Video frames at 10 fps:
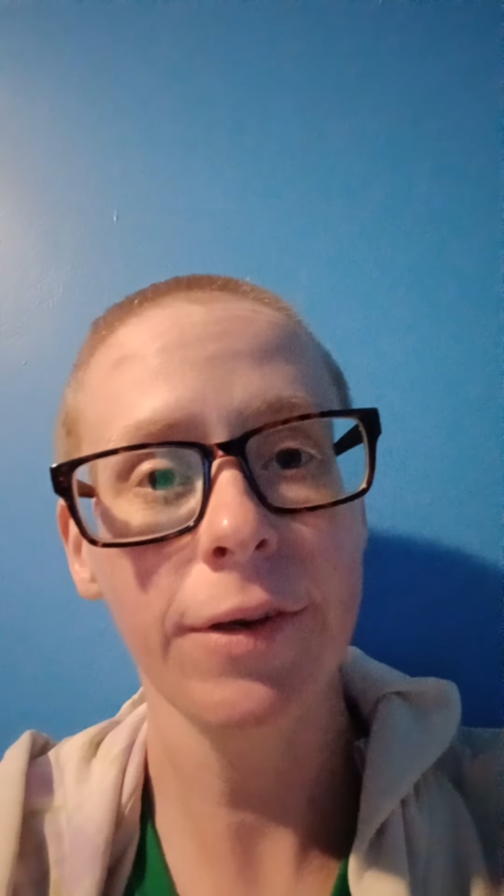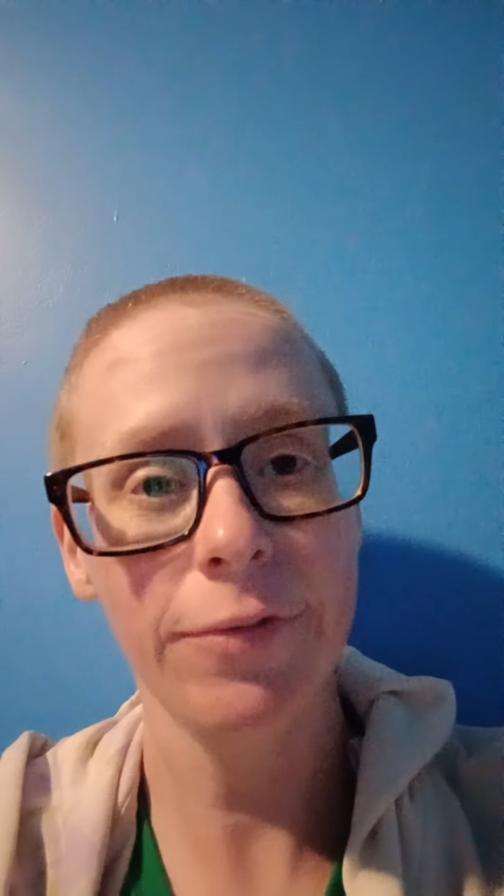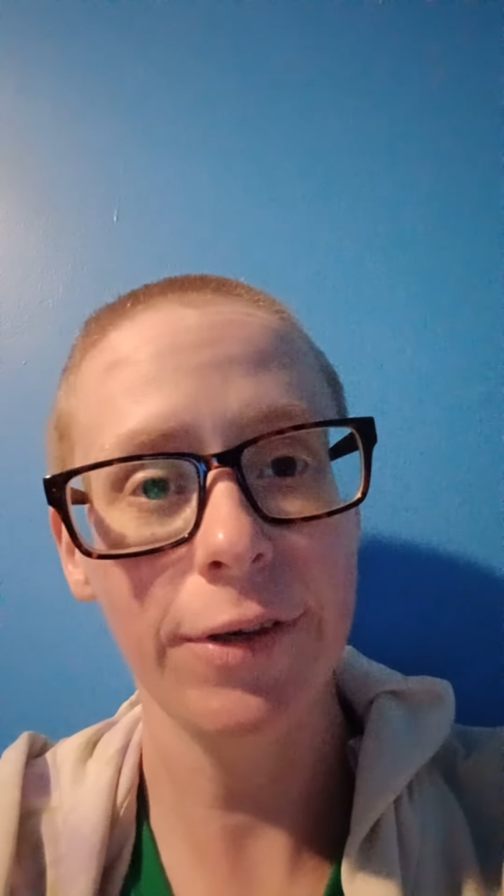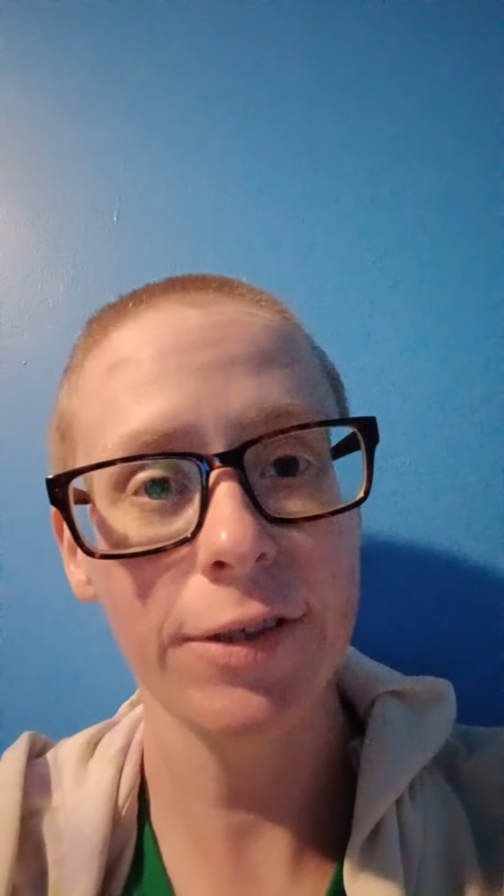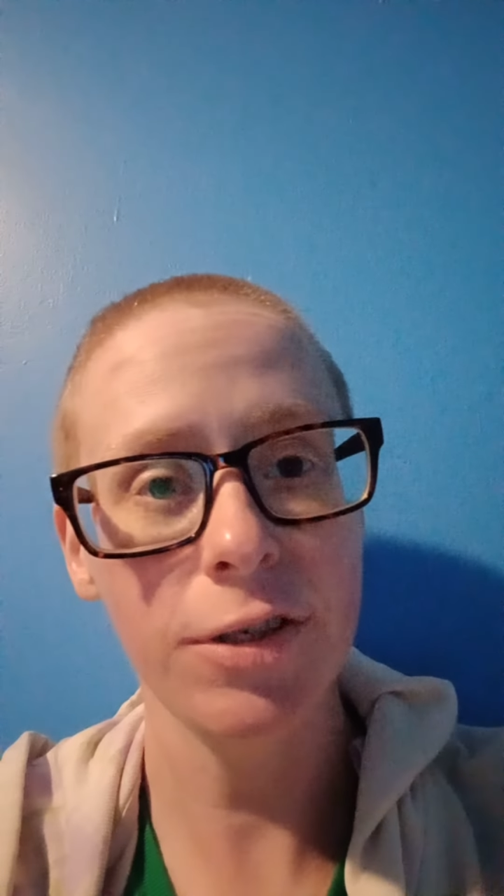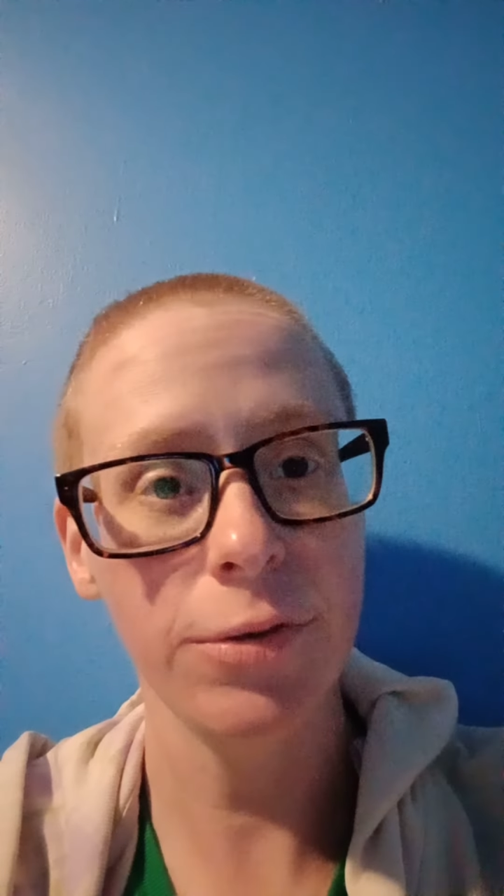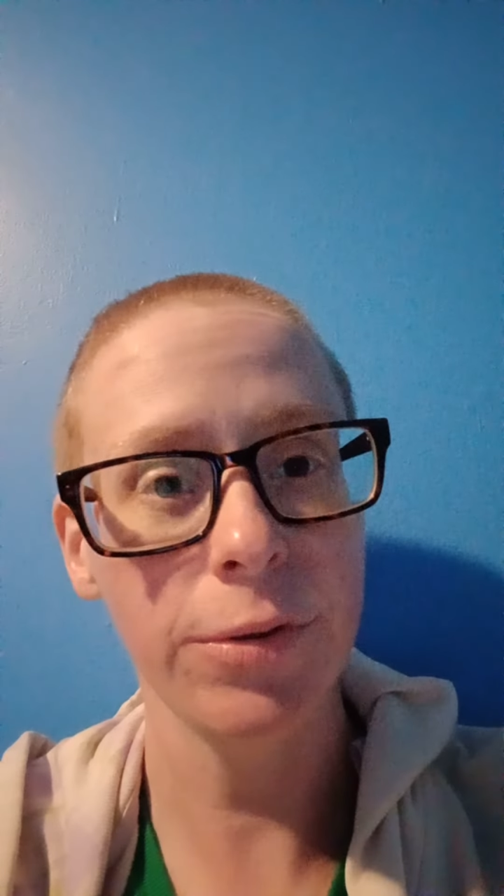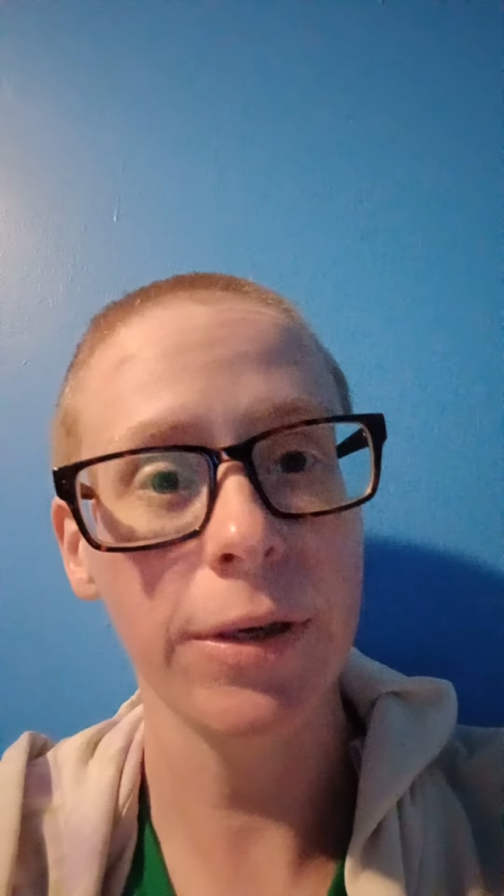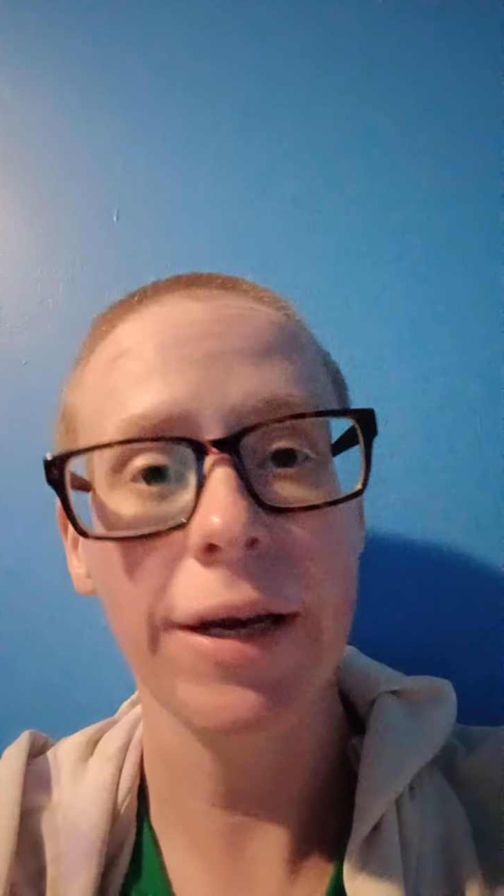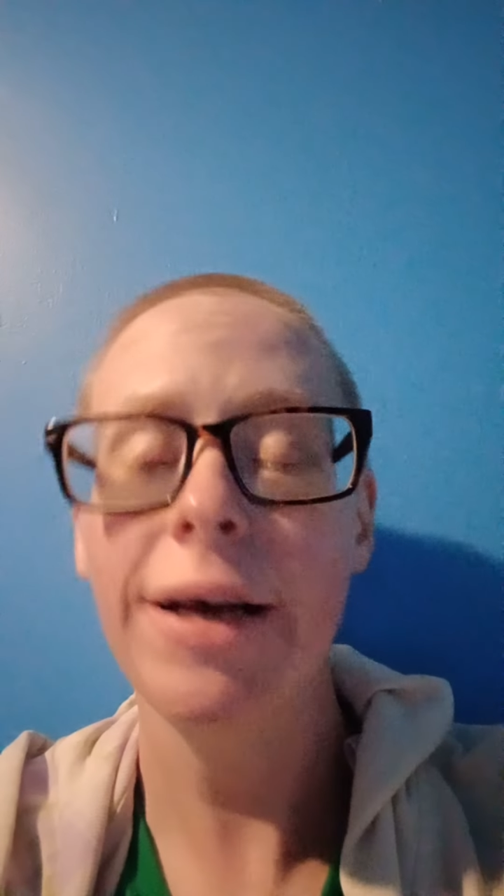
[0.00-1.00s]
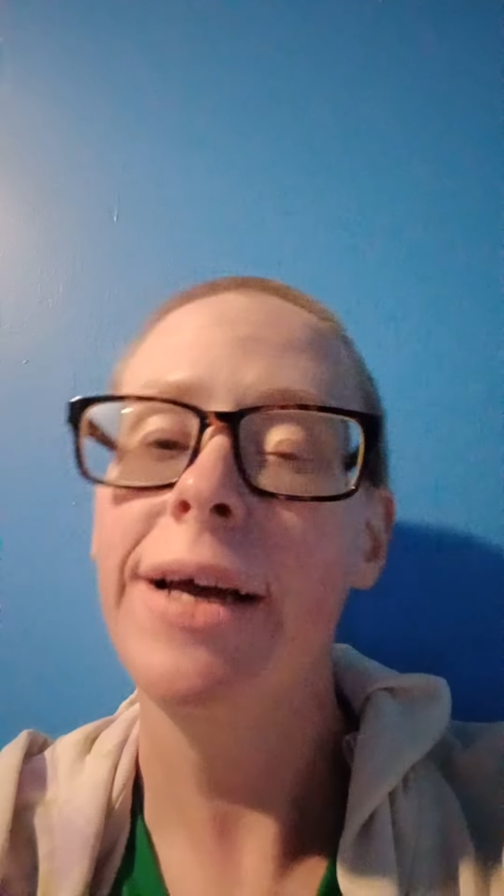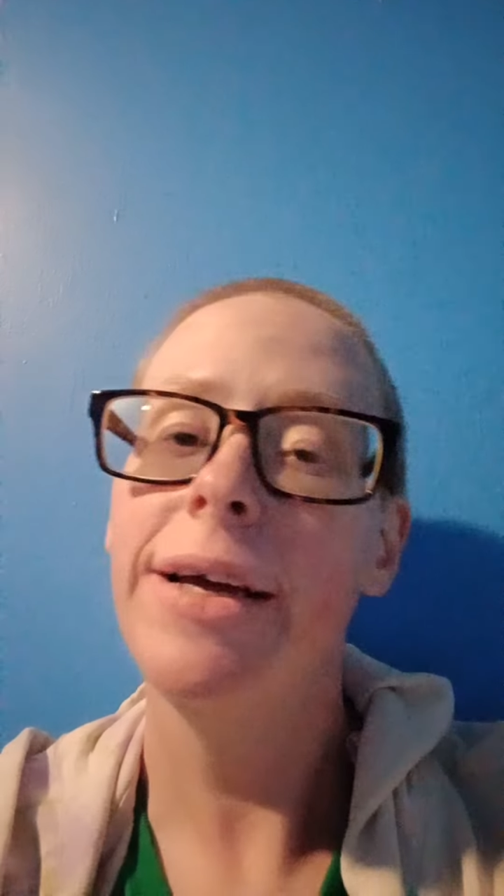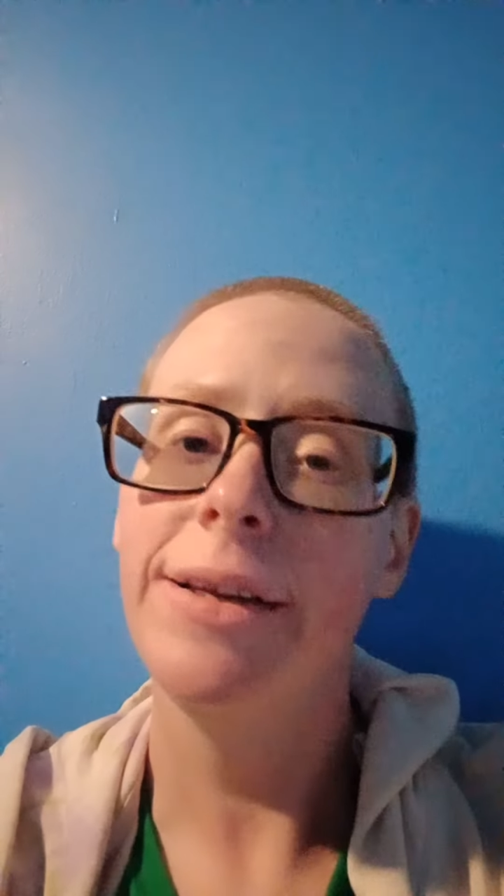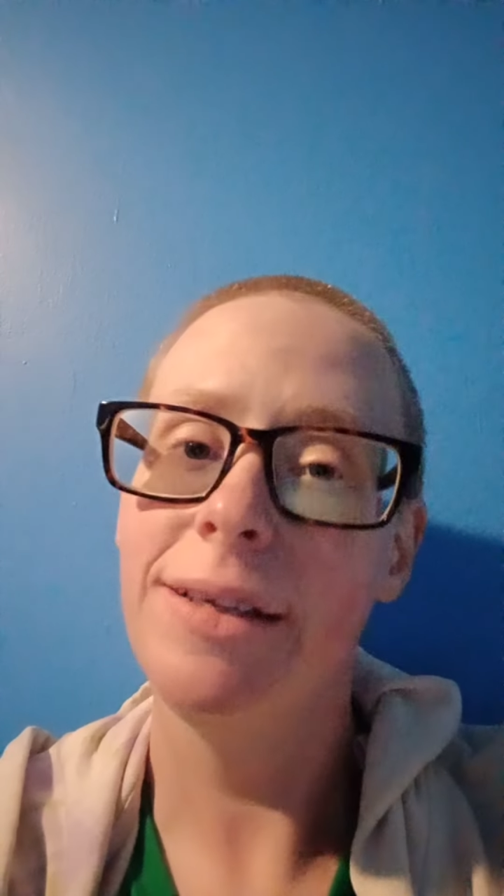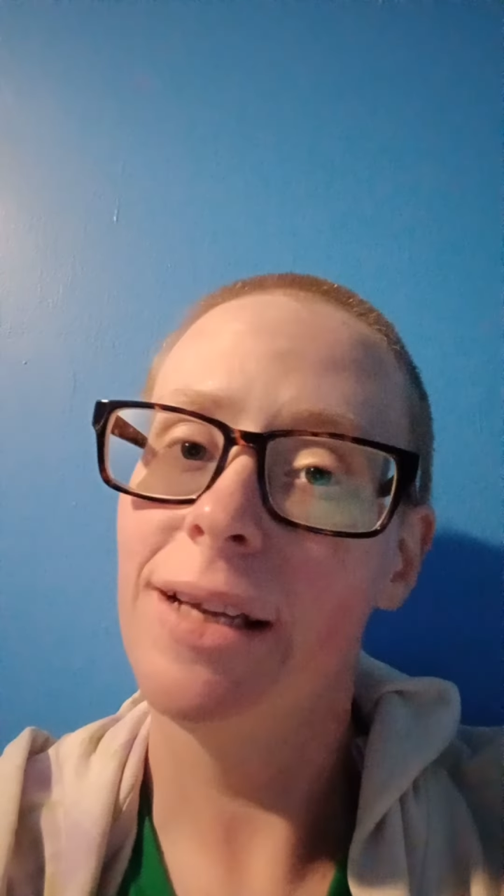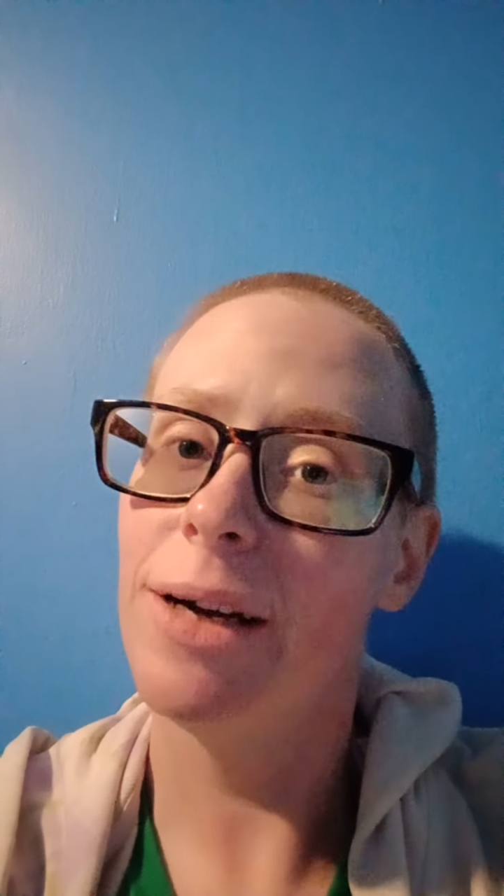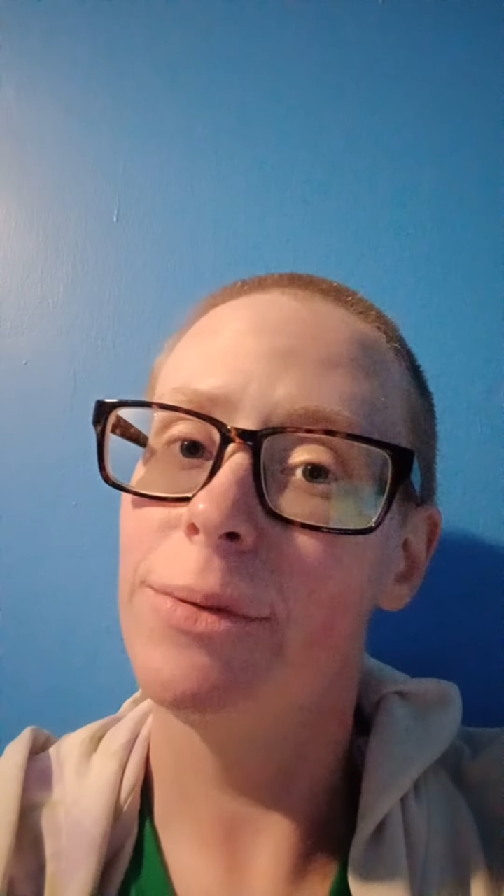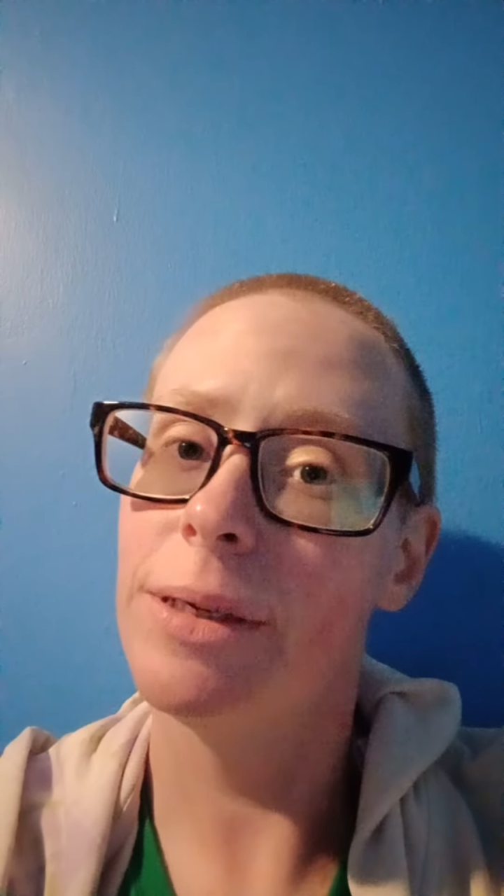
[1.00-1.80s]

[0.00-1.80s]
flash to now,